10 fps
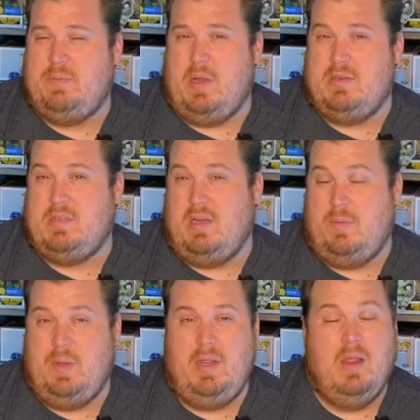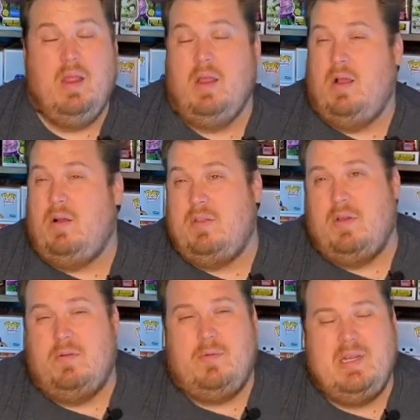box is going to be.
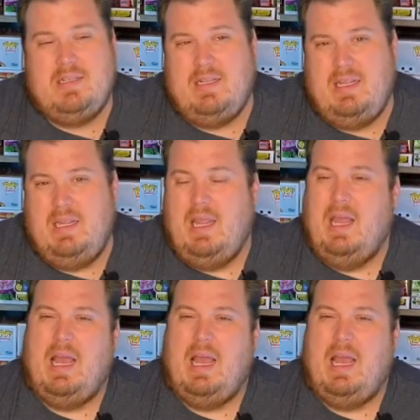Although recently,